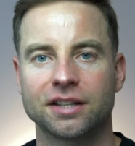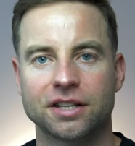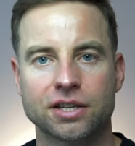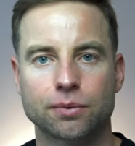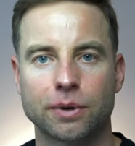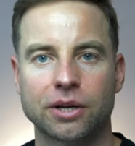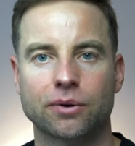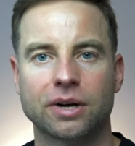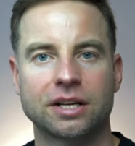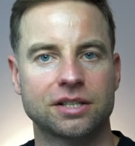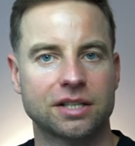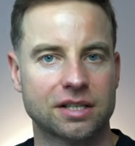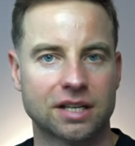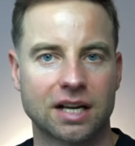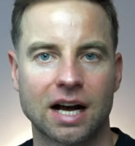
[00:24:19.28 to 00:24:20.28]
And this way you can
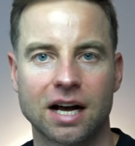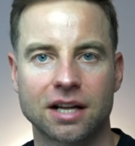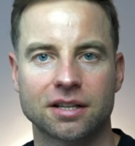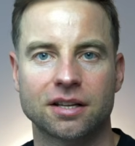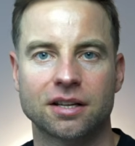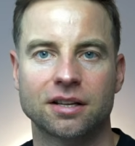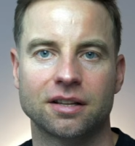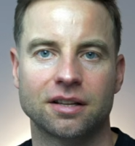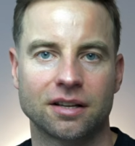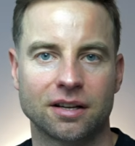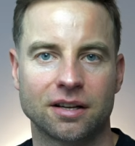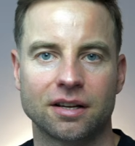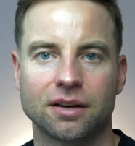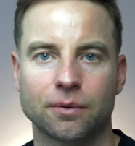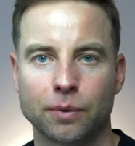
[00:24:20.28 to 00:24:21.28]
just cut
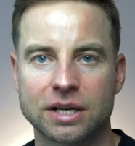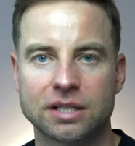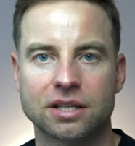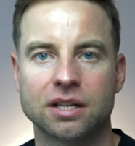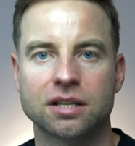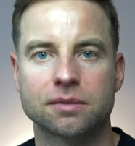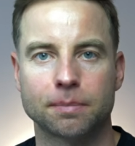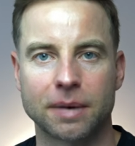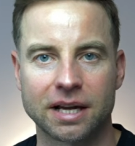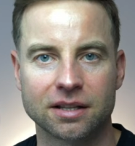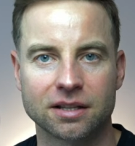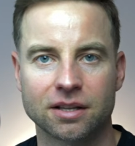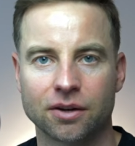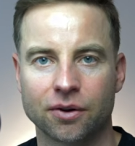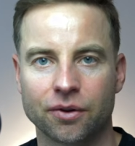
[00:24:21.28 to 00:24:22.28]
the wasted
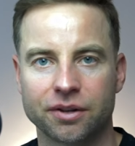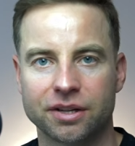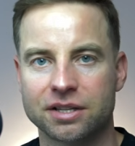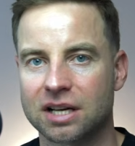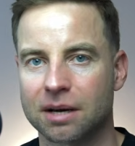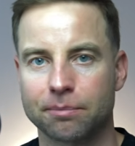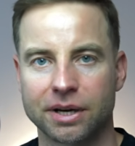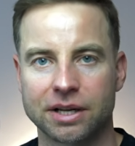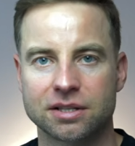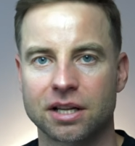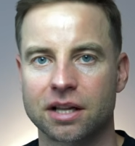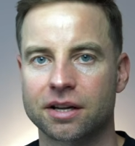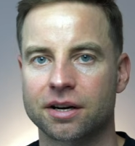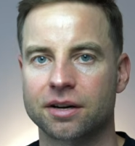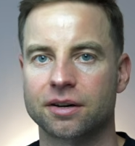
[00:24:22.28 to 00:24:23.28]
spend on these campaigns
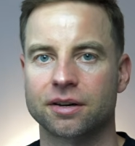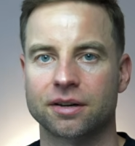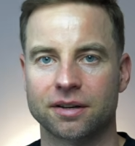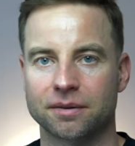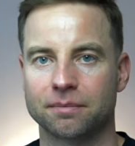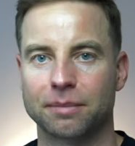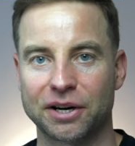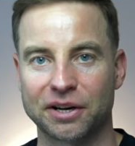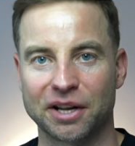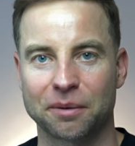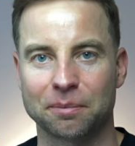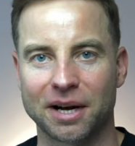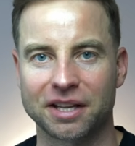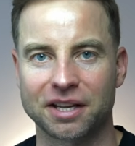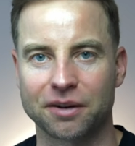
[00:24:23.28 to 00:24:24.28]
that are
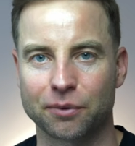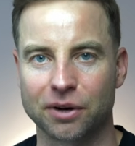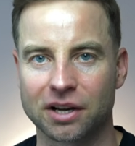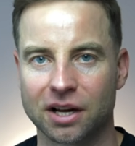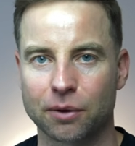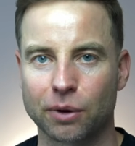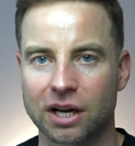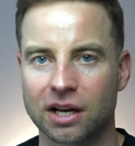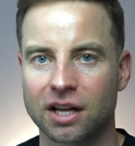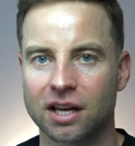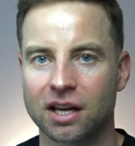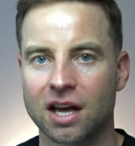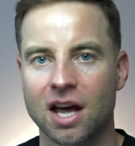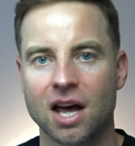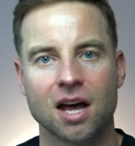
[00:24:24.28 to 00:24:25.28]
burning money really
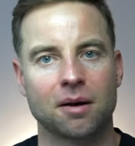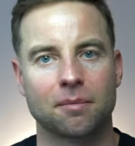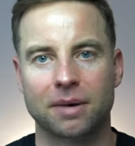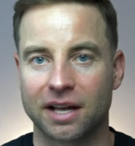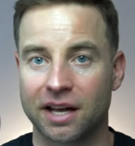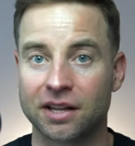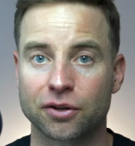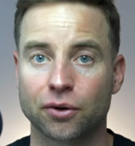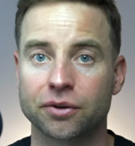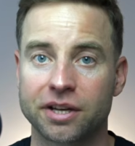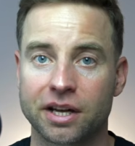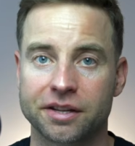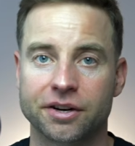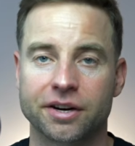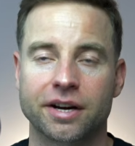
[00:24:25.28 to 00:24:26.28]
quickly. And on
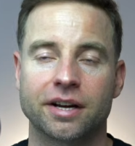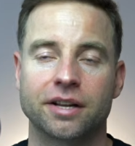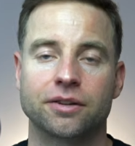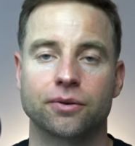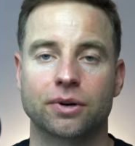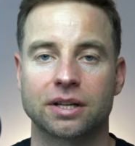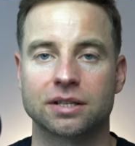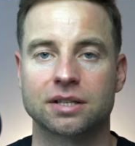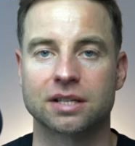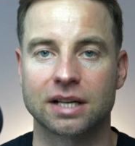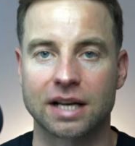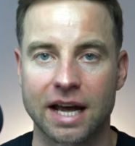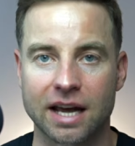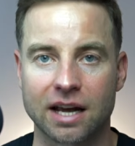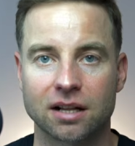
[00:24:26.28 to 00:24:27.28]
the other hand, you can
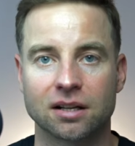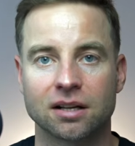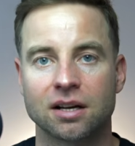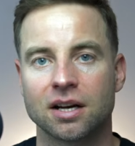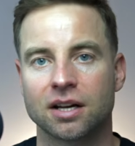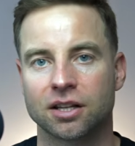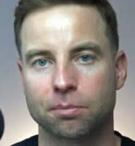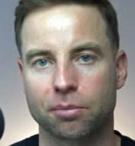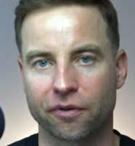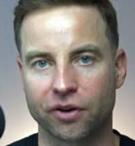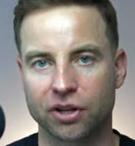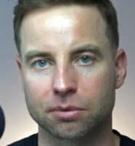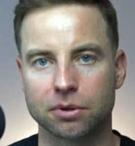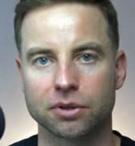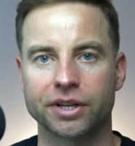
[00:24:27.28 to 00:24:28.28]
scale the
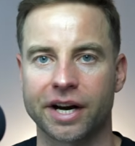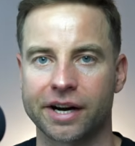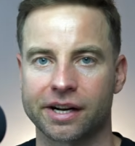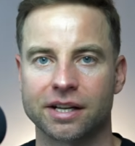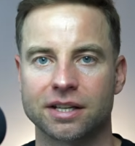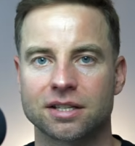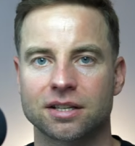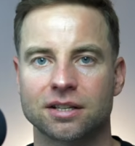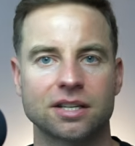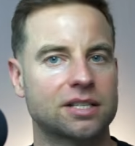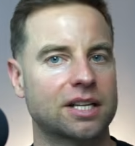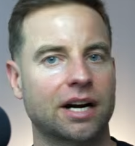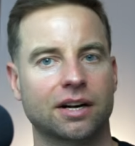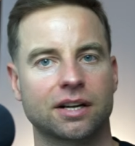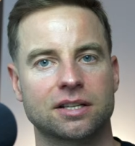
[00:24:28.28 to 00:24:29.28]
profitable targets, these
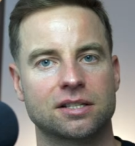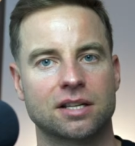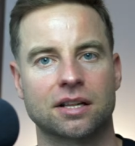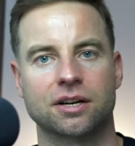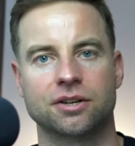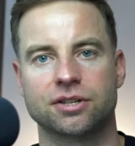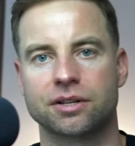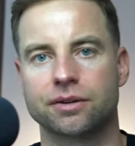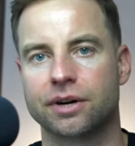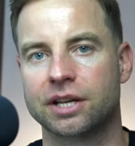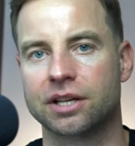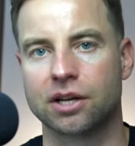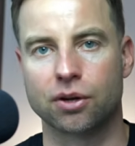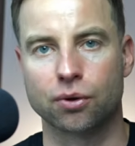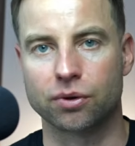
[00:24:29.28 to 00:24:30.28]
targets that are
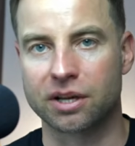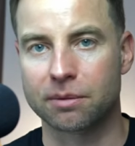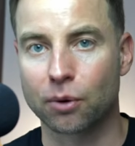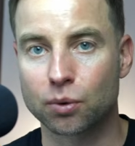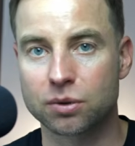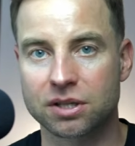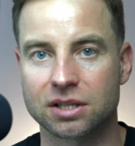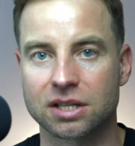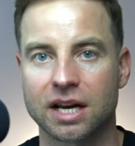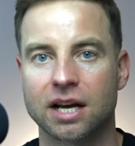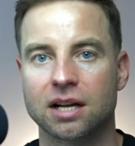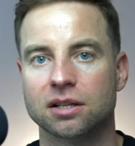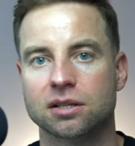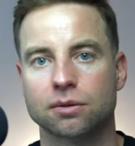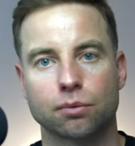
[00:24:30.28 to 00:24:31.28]
generating you the most
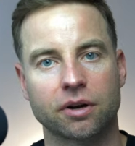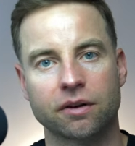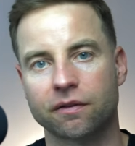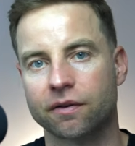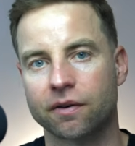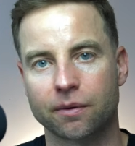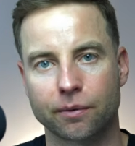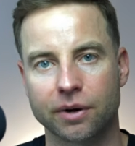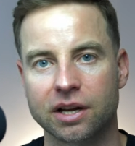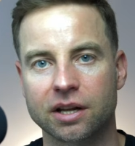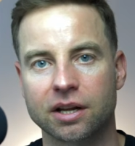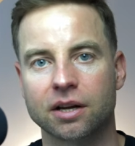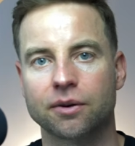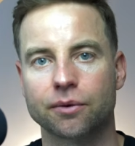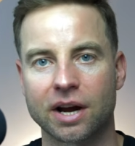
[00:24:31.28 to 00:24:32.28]
sales with
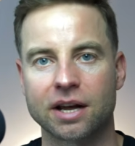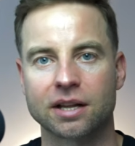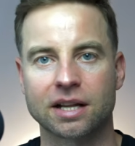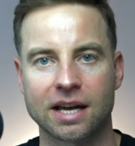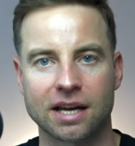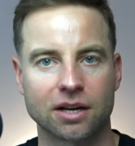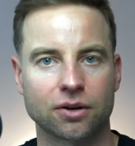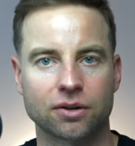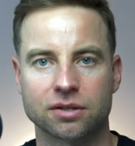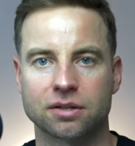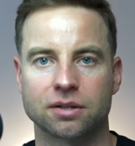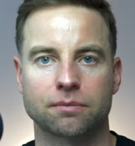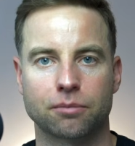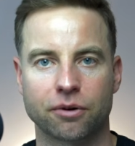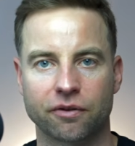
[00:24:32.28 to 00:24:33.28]
really great
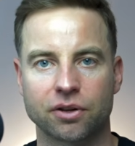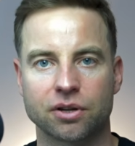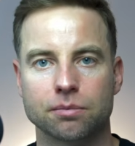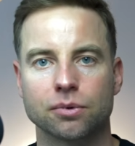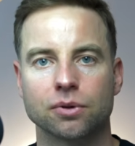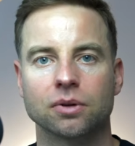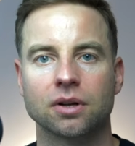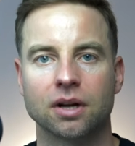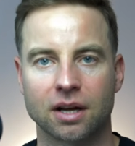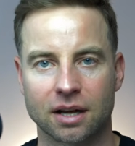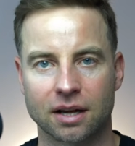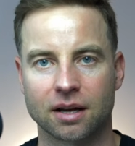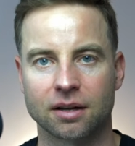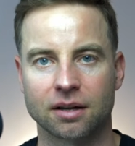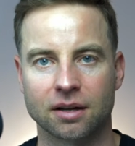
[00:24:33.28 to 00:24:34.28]
ACOS, profitable
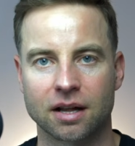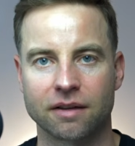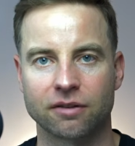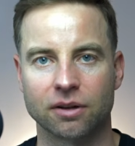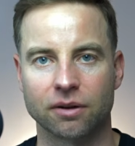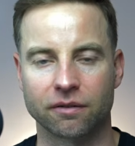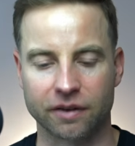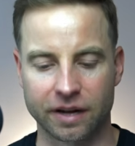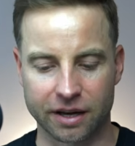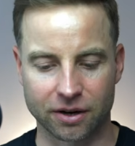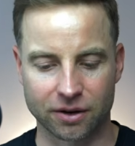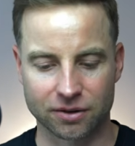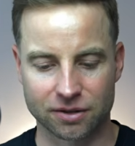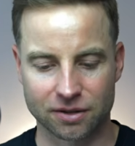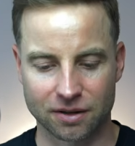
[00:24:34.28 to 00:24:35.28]
level of
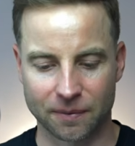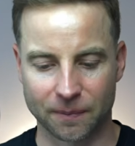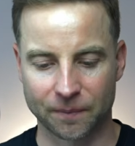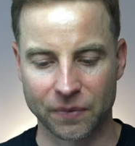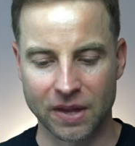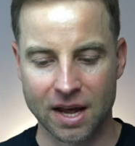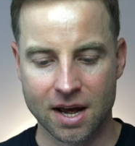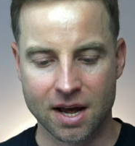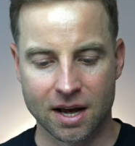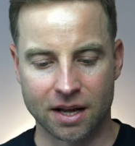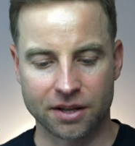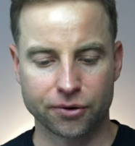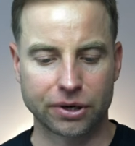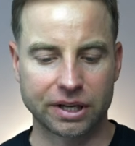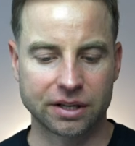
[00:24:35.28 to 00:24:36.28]
ACOS.
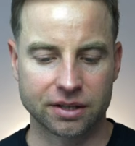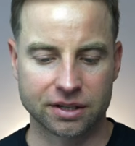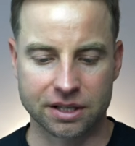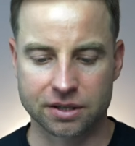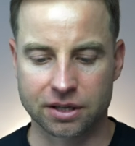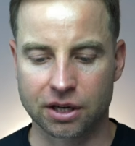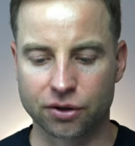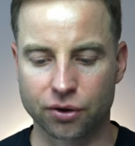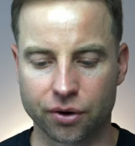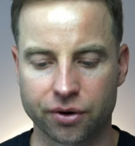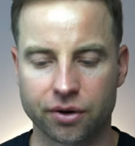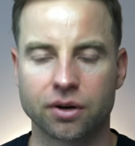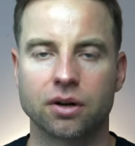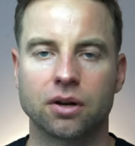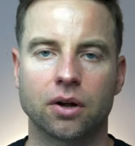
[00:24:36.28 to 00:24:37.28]
And you can just
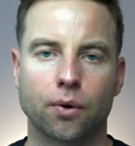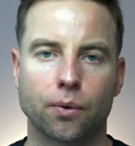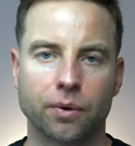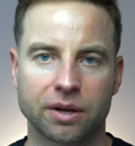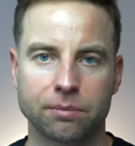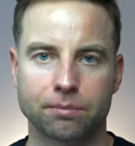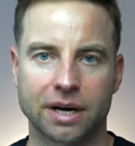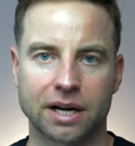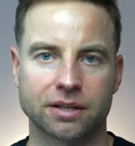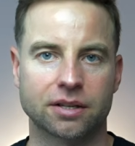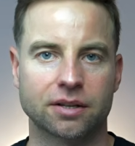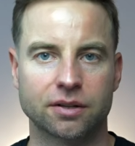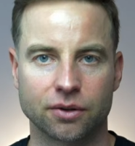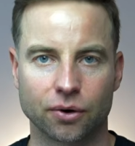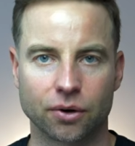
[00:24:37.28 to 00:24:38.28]
ignore low
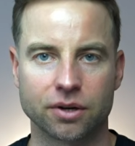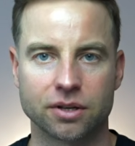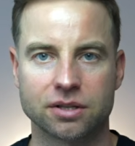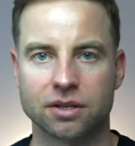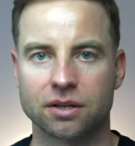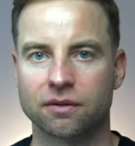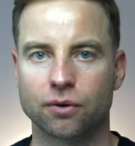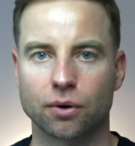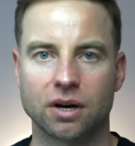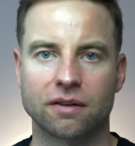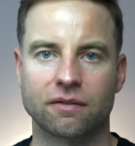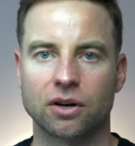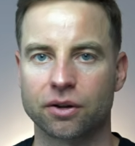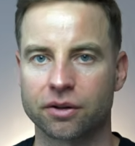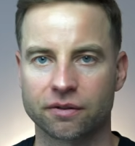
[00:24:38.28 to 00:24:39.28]
impact noise if you
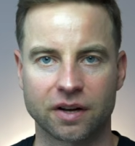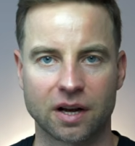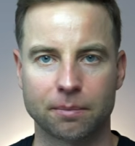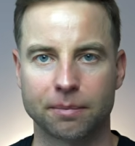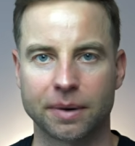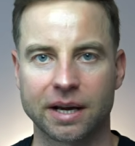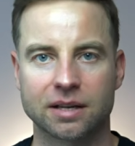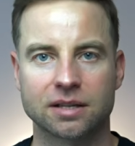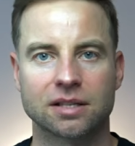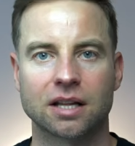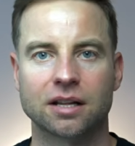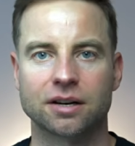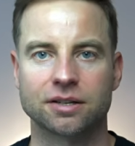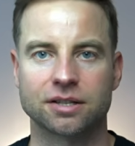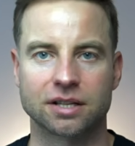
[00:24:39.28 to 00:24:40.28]
have a lot of campaigns
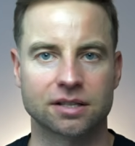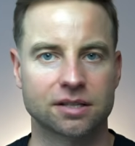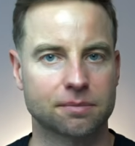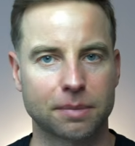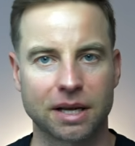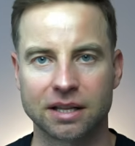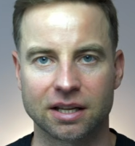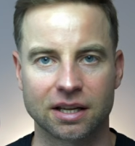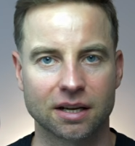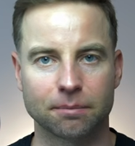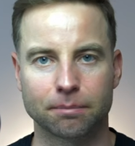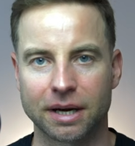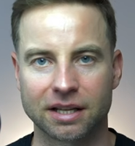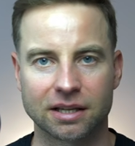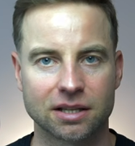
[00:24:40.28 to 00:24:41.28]
that are just spending
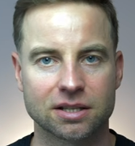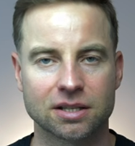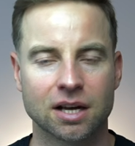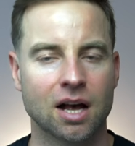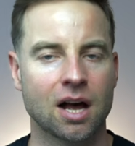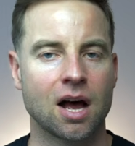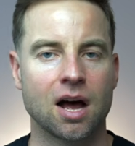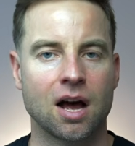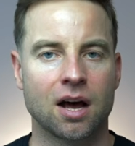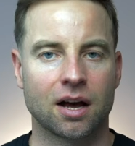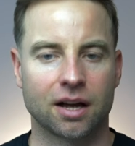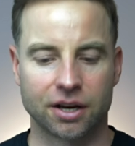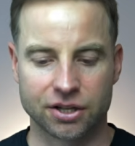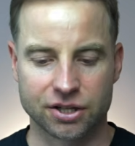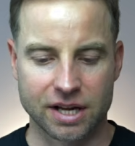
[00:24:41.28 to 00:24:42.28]
pennies
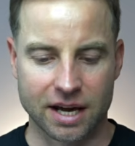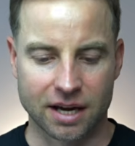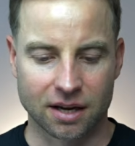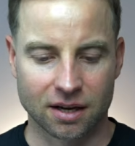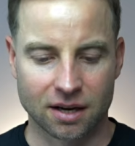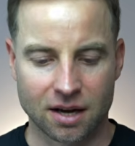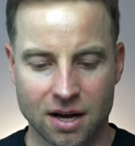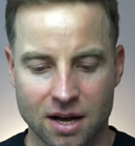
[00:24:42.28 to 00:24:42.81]
each day.